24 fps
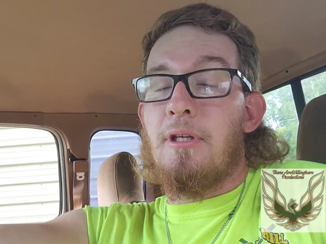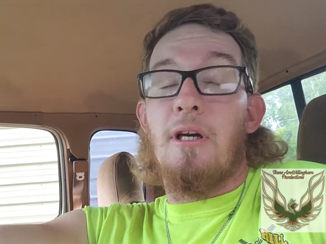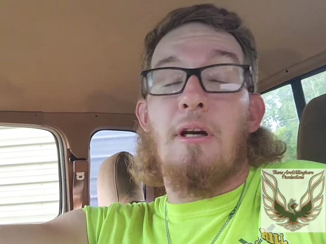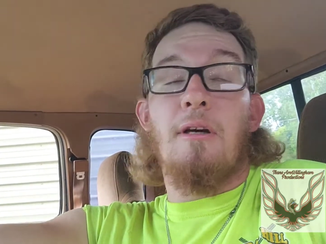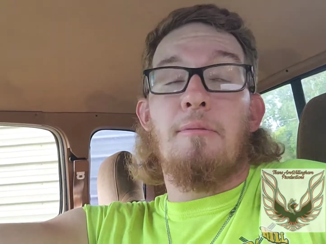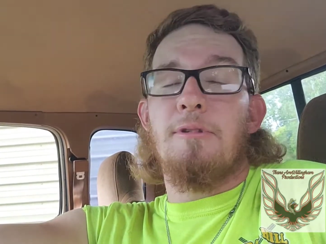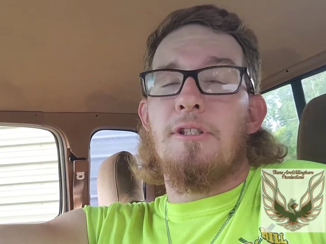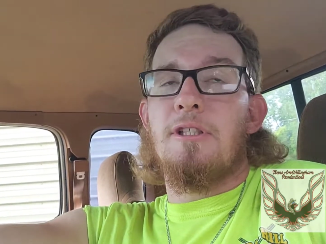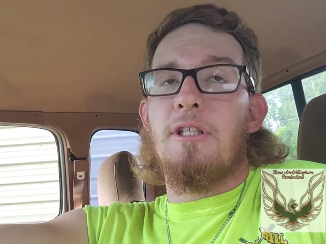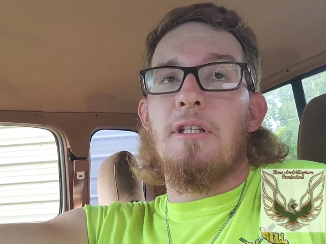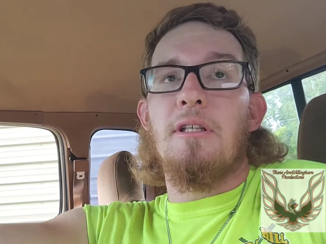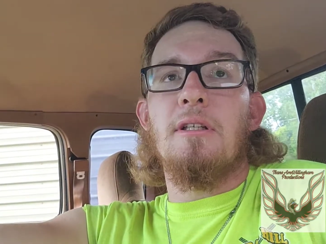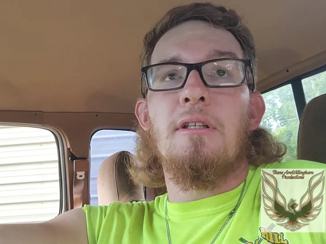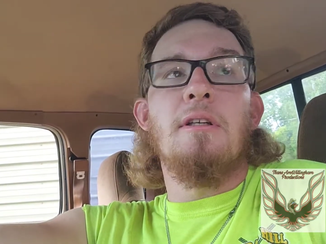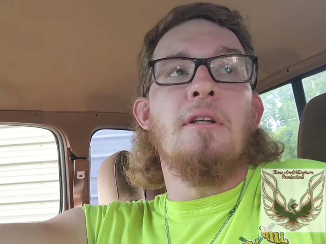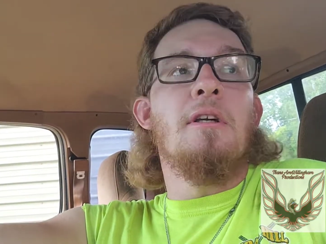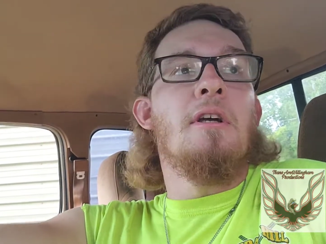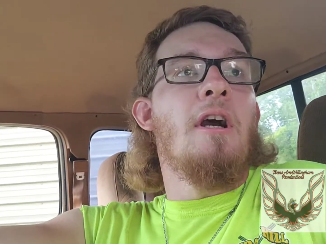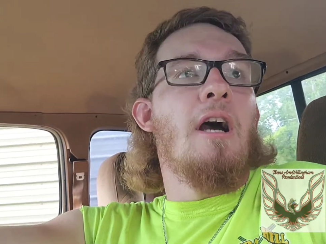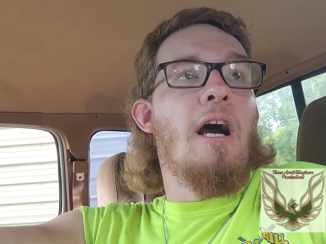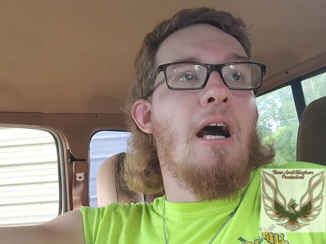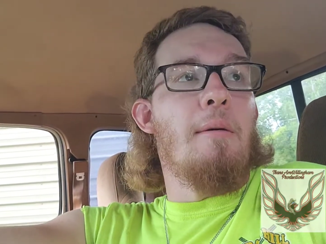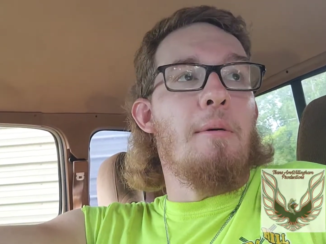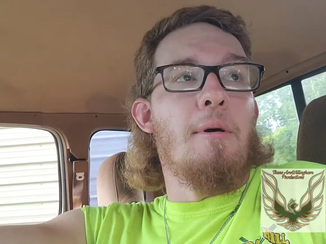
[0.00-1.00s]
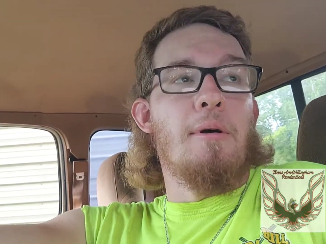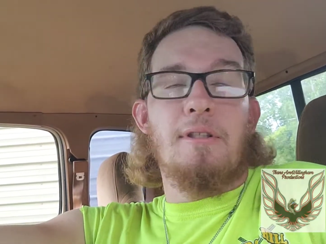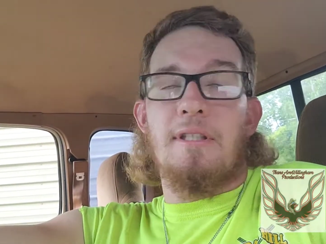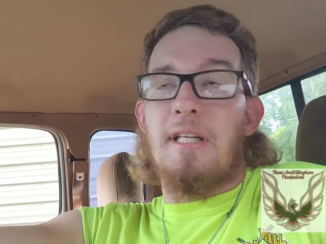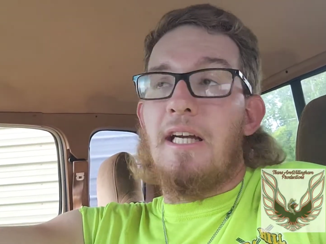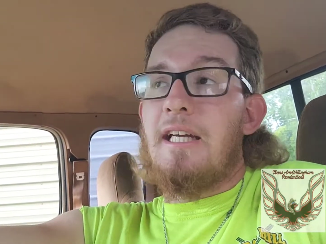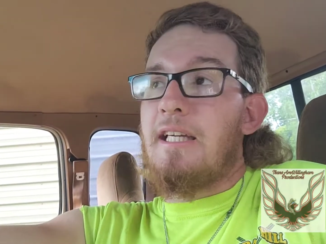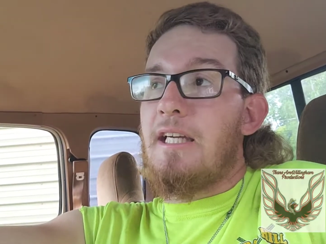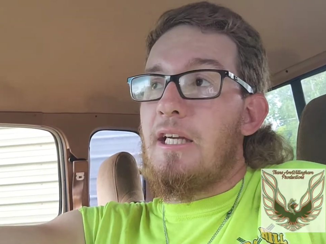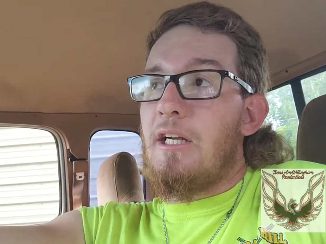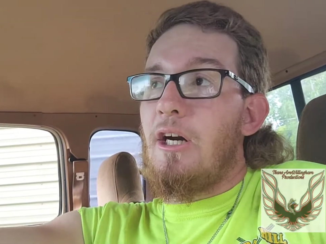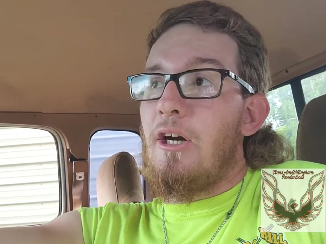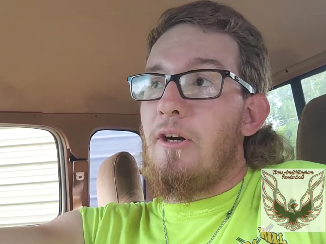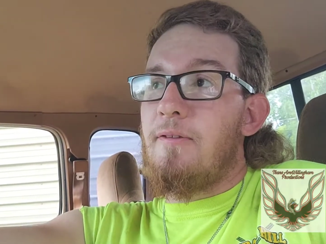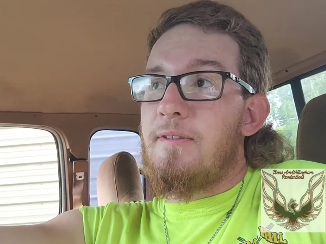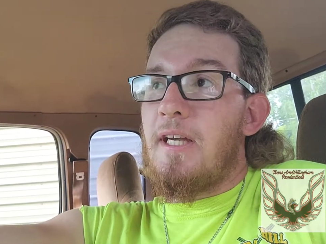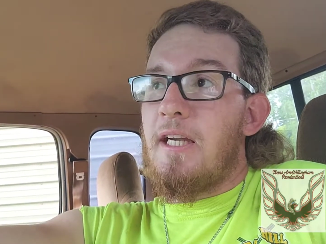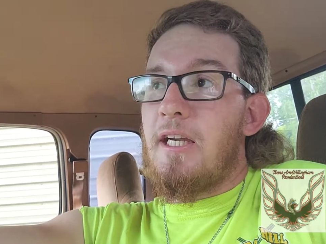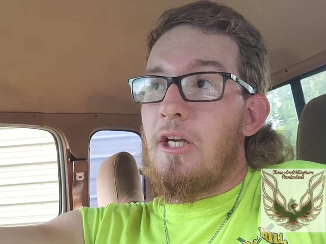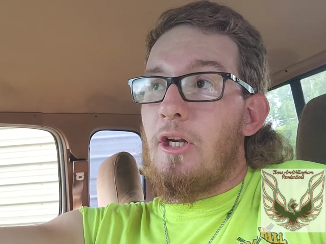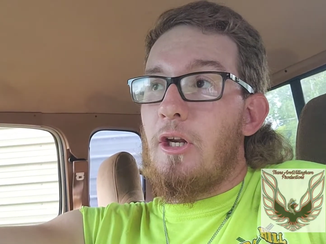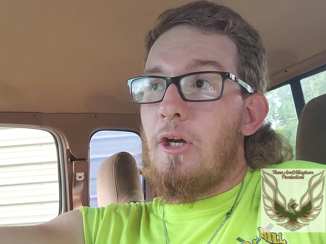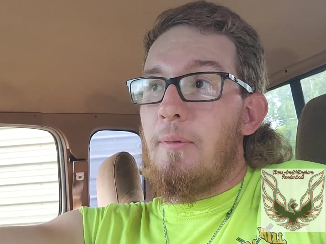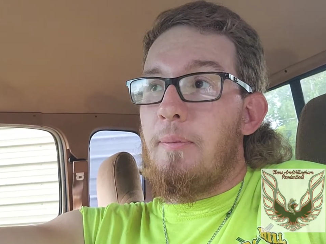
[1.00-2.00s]
No, I'm just kidding. I'm gonna take it off,
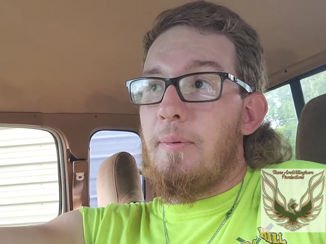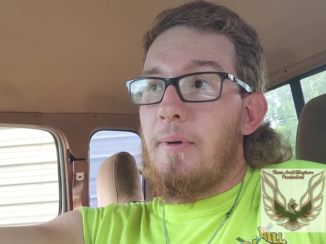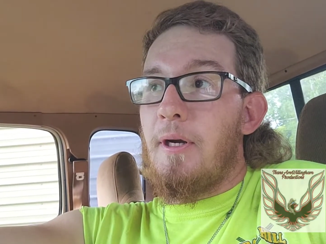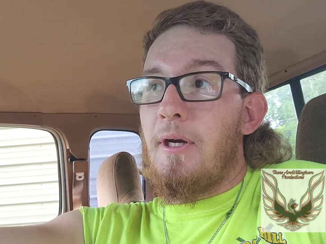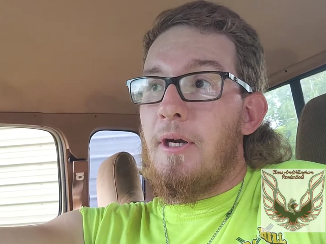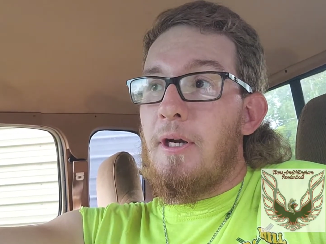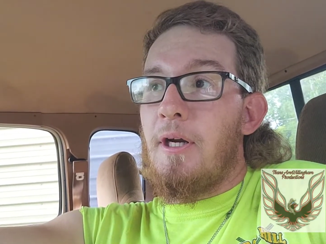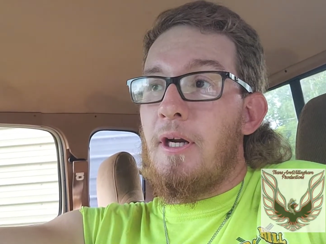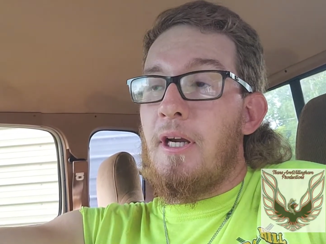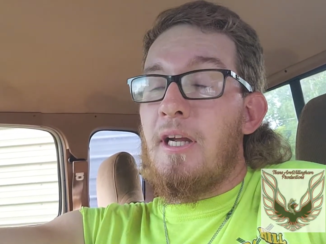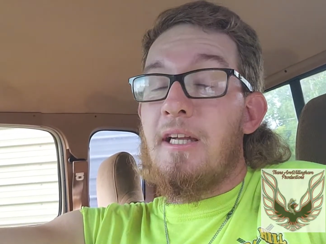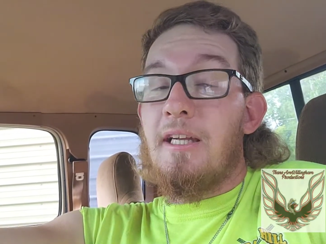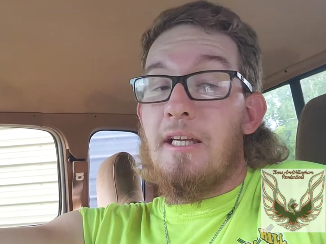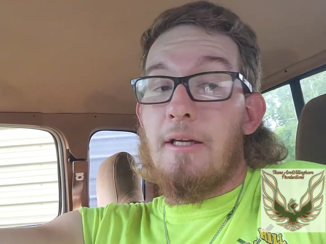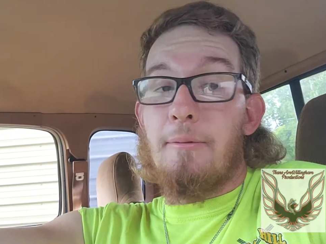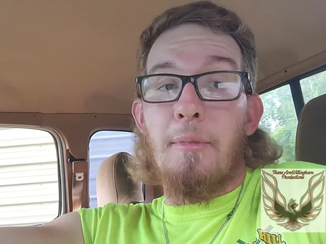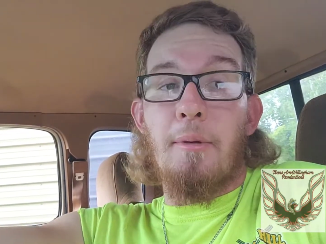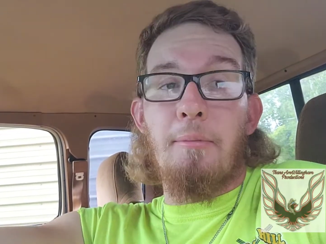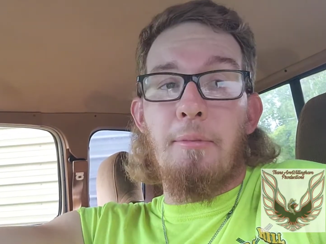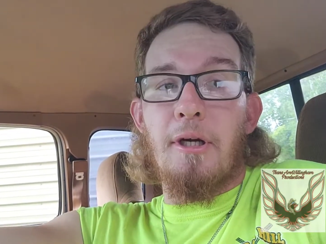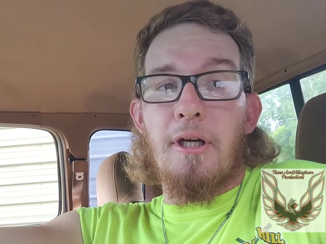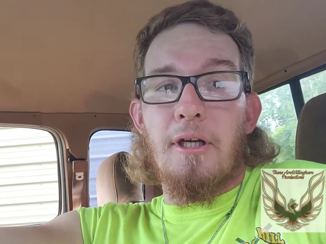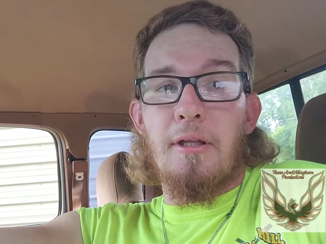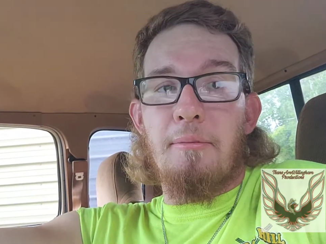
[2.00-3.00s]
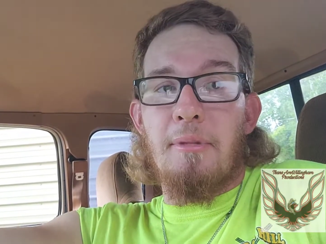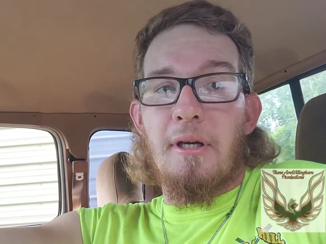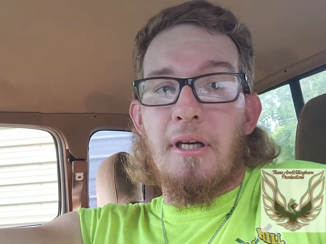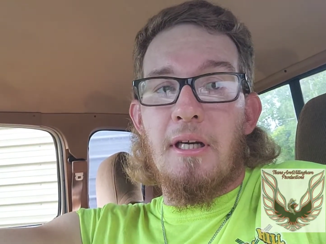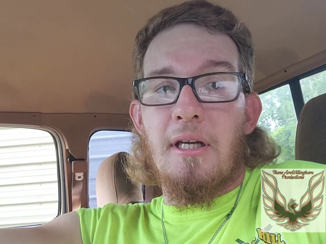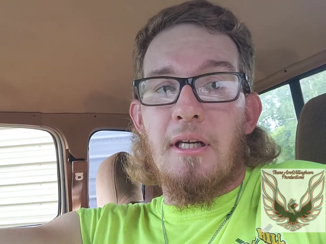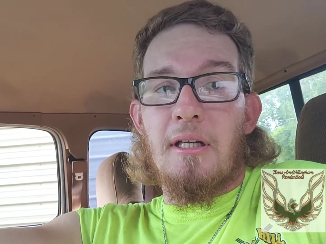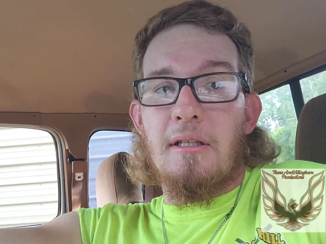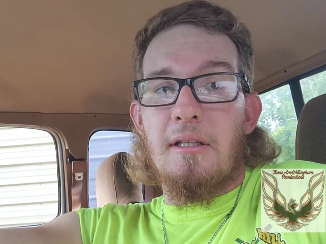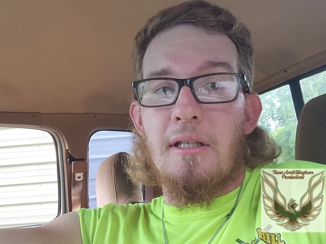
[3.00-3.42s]
take it up there, and get my money back.